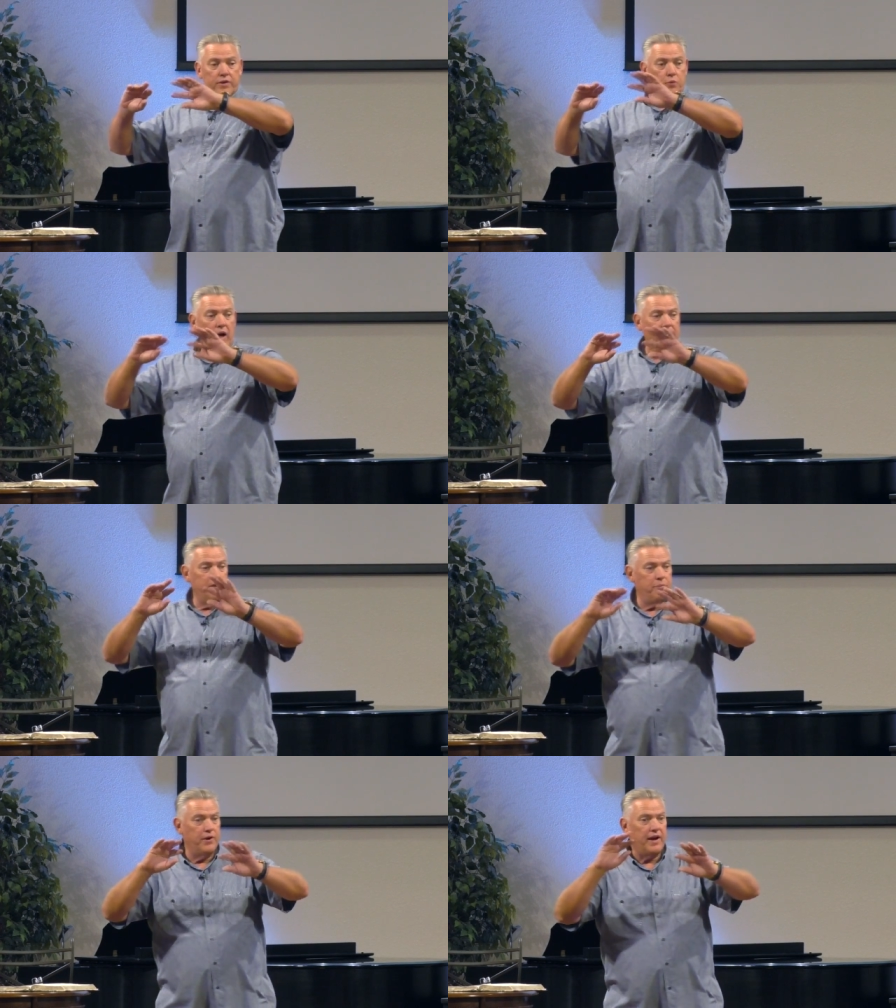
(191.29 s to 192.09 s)
his wife
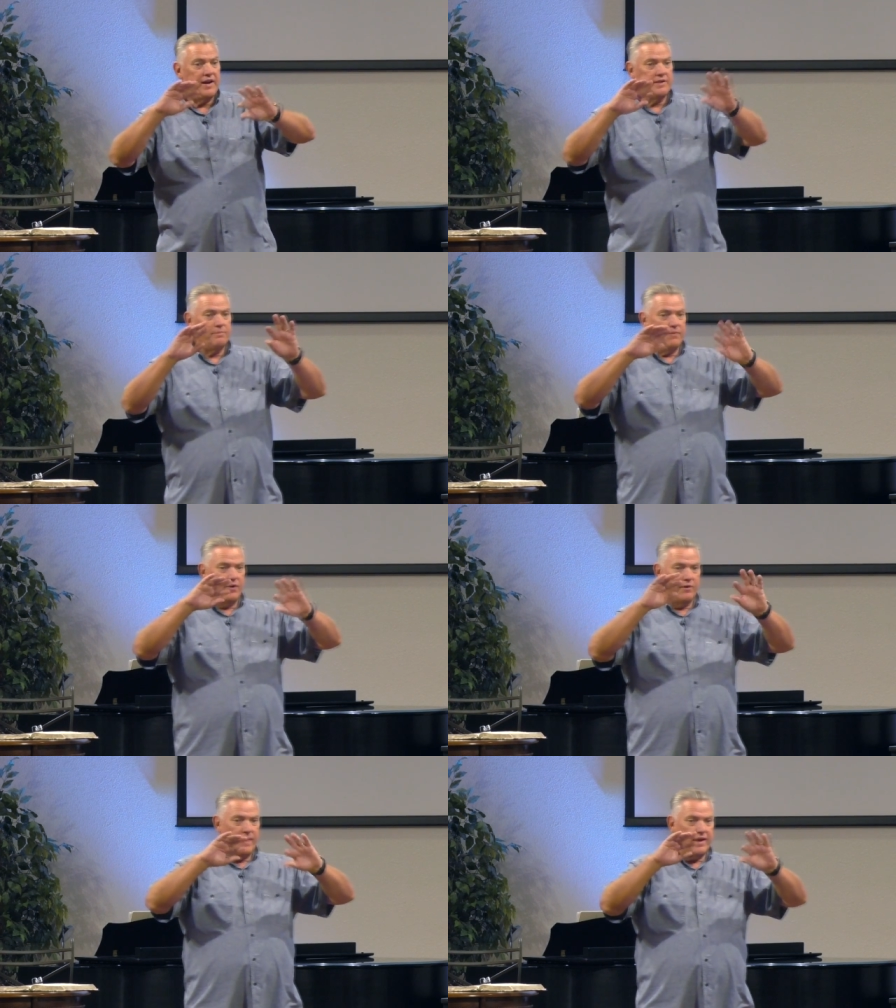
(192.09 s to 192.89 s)
can put on his,
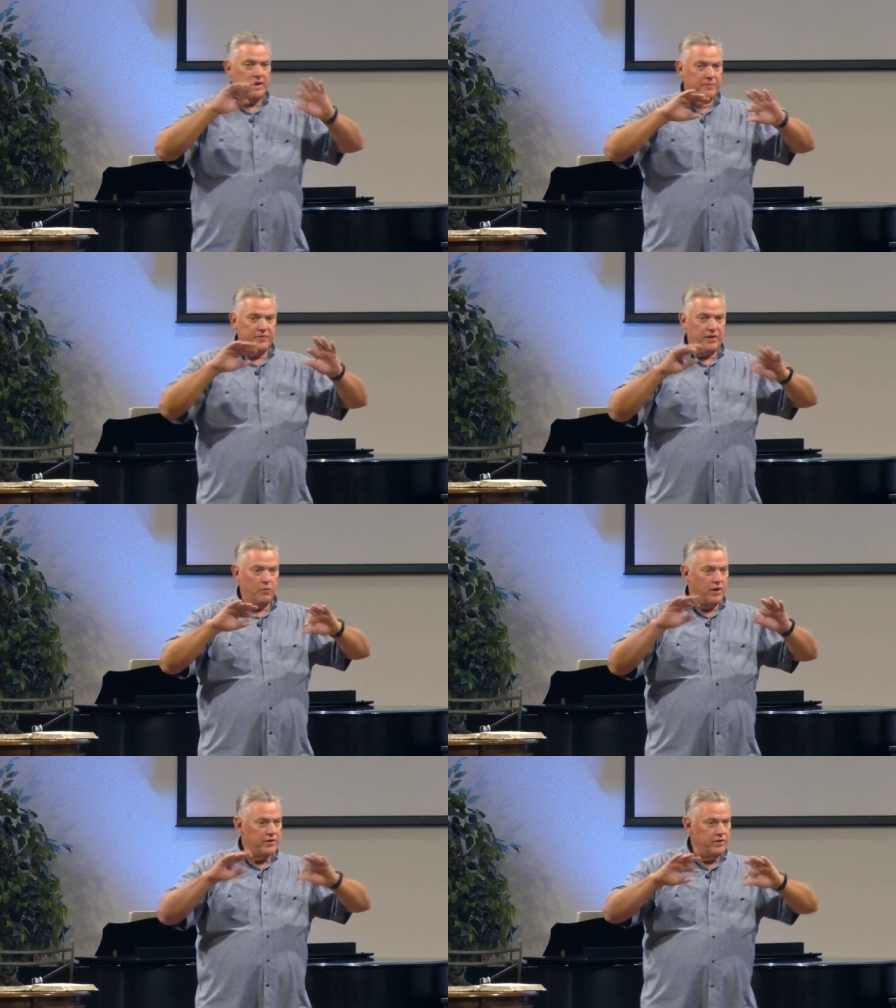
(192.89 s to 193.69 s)
her makeup if they
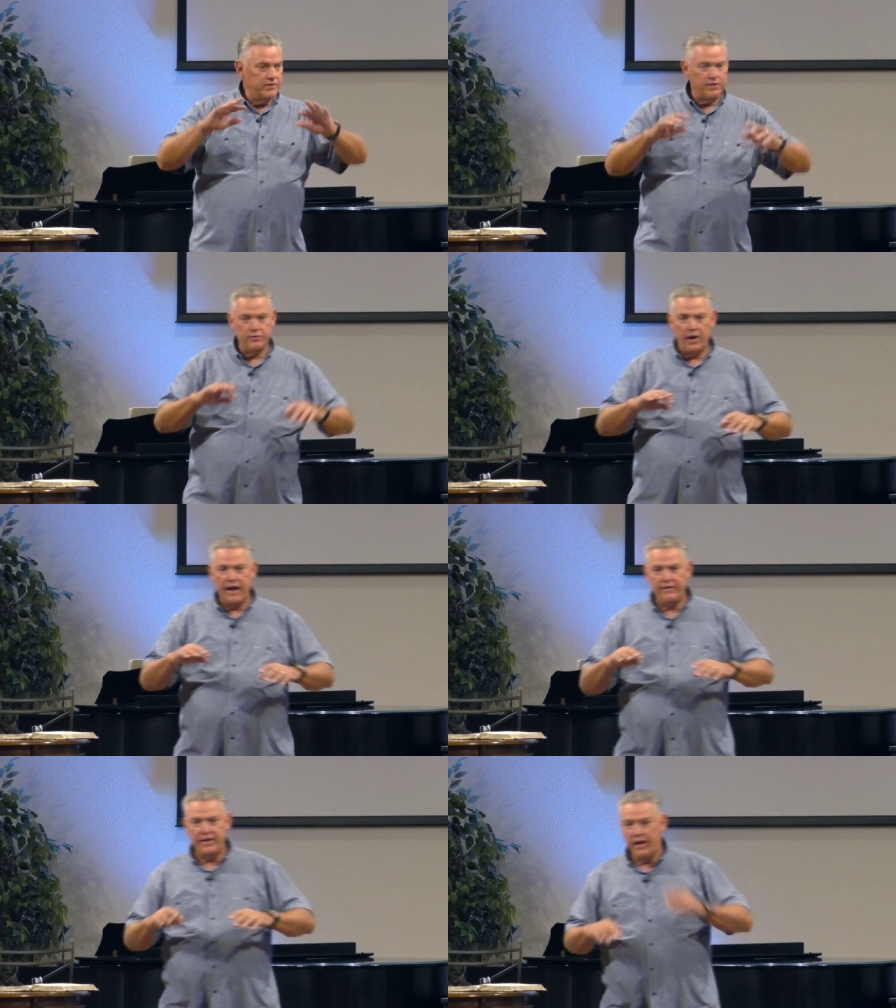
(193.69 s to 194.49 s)
want to as they're
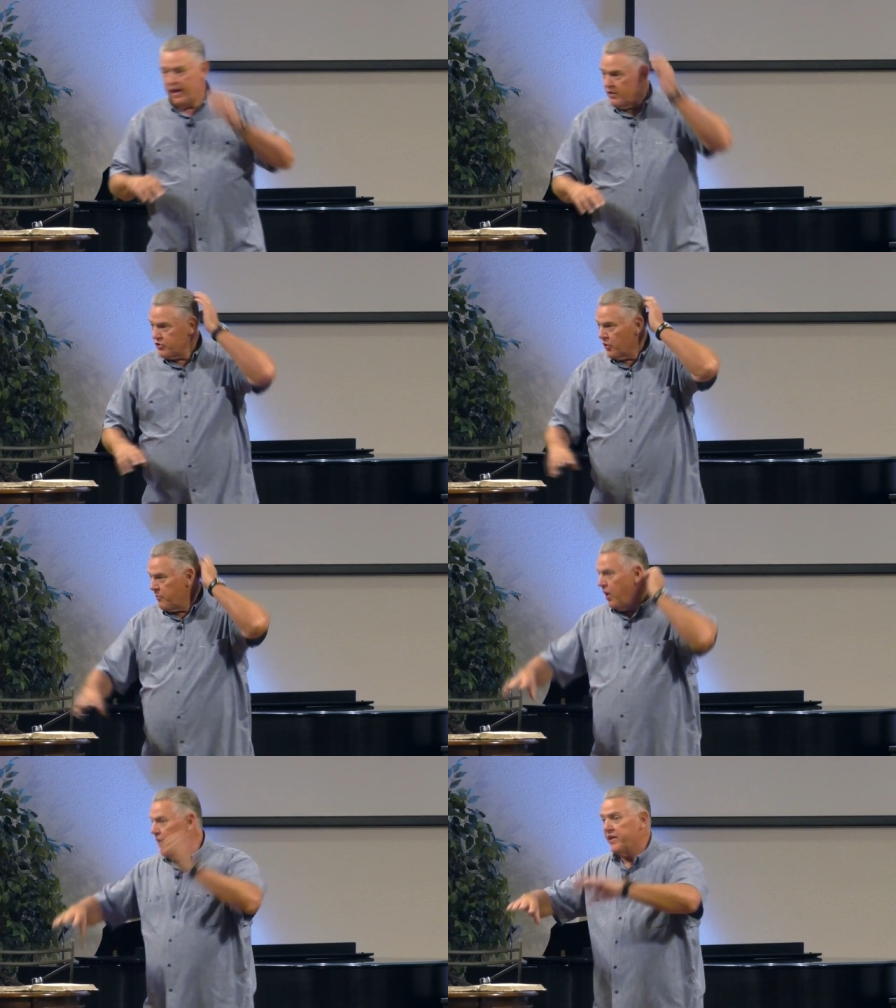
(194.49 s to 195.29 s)
driving. Showed
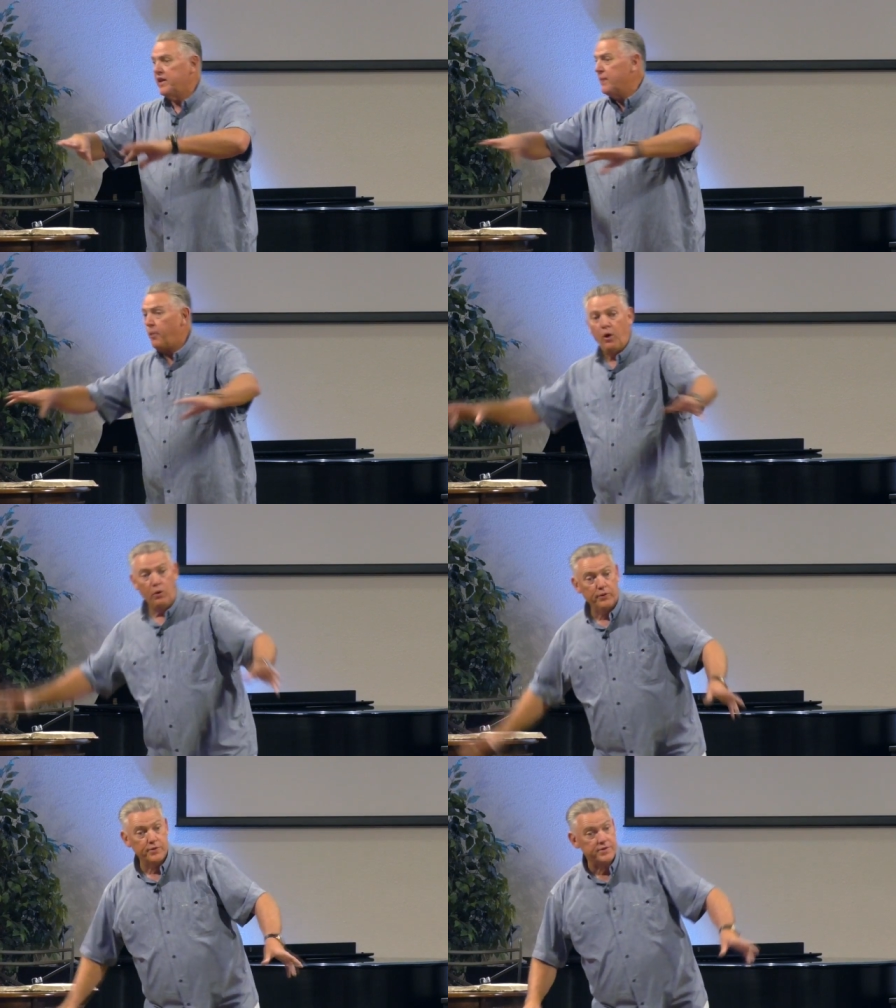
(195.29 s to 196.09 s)
them all the cup
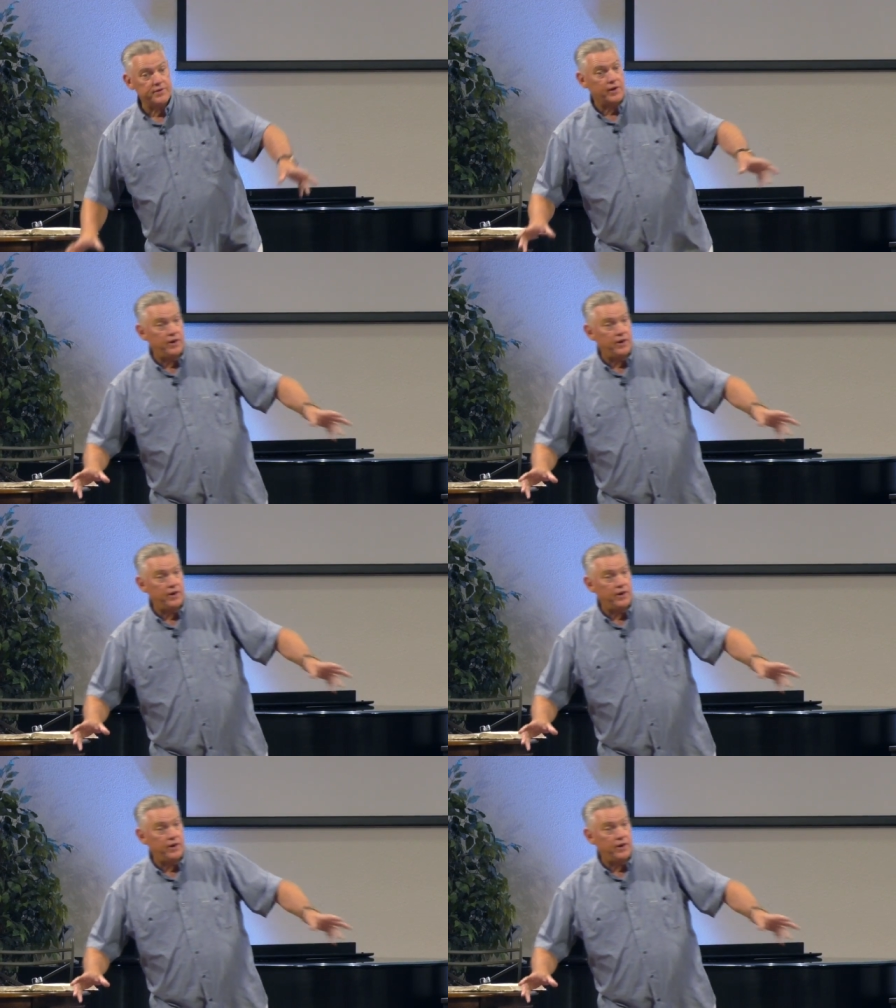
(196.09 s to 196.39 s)
holders in the